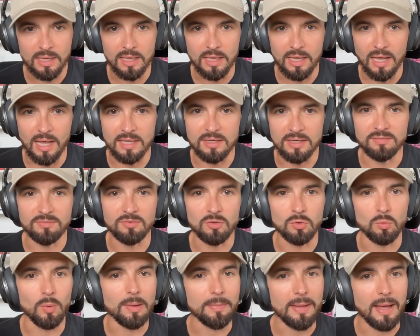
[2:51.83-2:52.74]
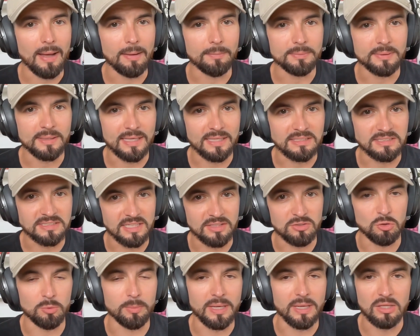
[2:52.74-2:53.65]
And if your web app gets
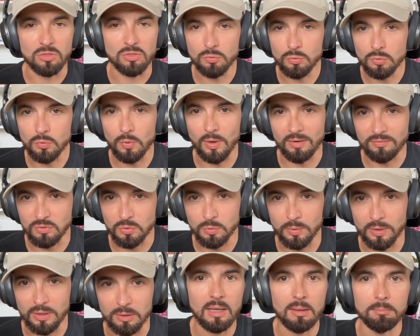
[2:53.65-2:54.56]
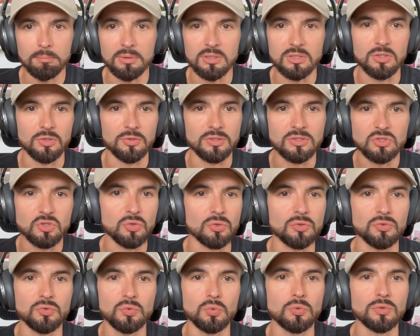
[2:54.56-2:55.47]
that domain through GraphQL, but your
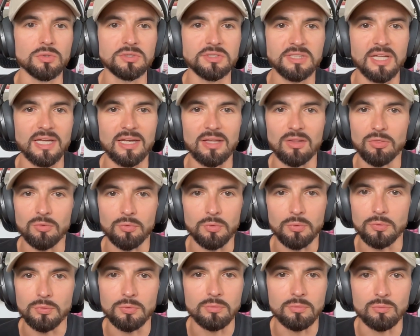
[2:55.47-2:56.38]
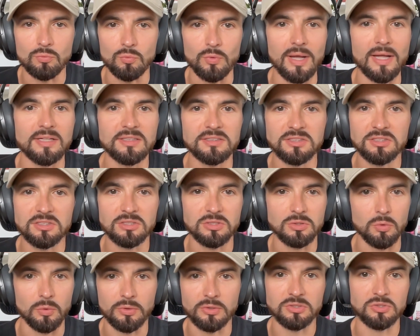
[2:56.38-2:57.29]
internal tools get it through REST,
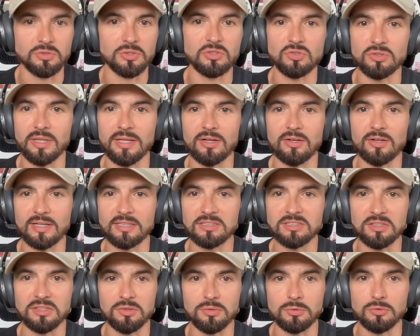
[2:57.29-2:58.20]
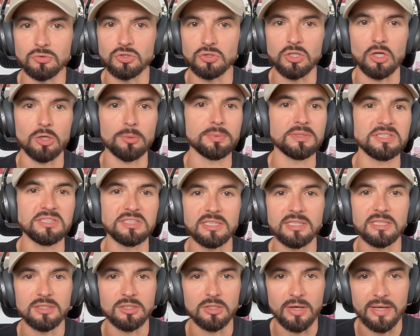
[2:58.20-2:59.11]
your orchestration layer gets it through
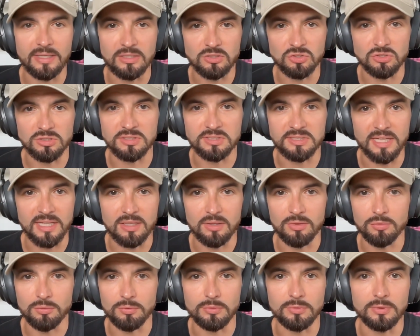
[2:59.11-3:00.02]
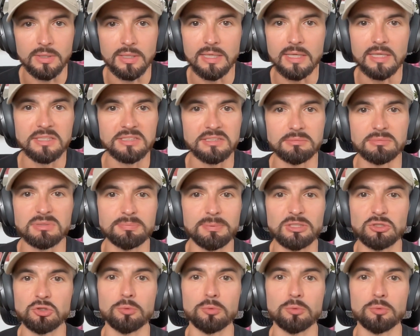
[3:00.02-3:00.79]
gRPC, and your agents get it through some special